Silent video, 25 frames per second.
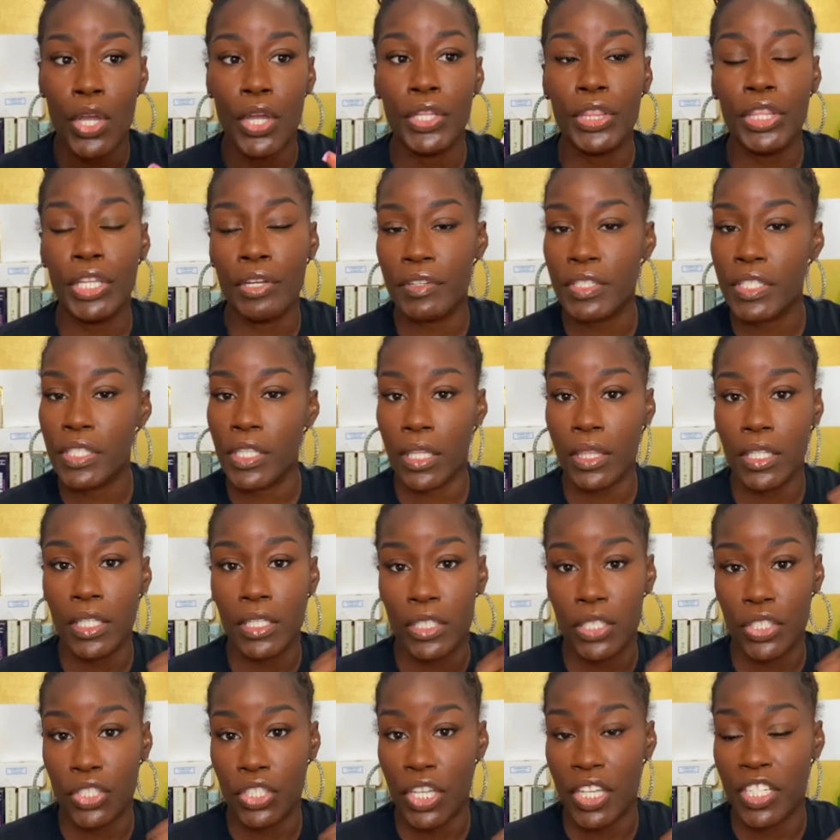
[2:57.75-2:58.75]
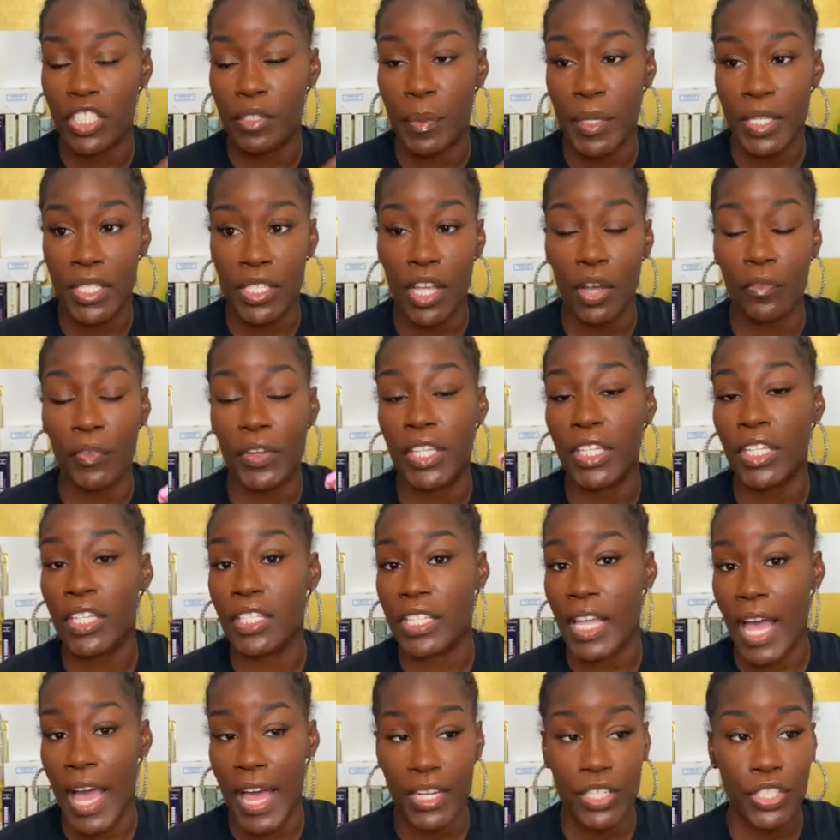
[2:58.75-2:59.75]
There is nothing to change but self, and
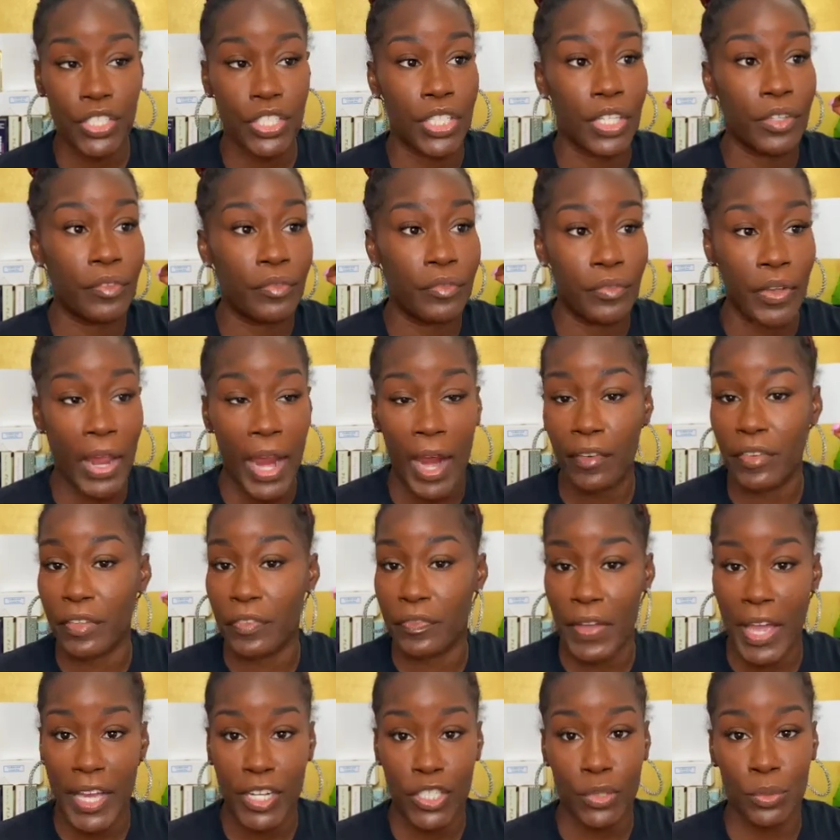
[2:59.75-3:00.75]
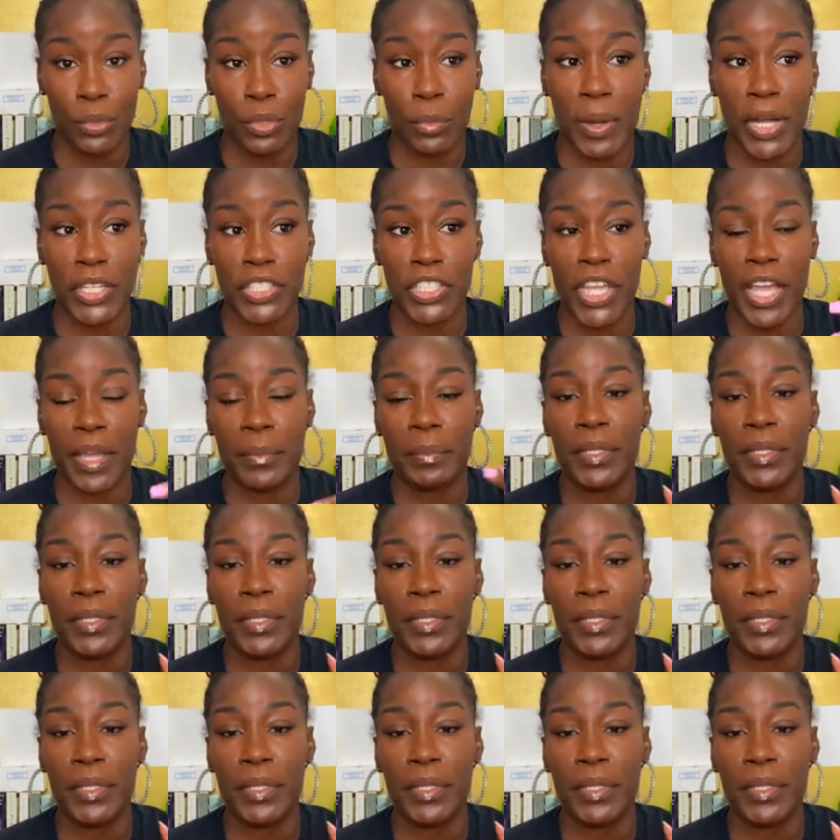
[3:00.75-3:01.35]
he's actually very factual about that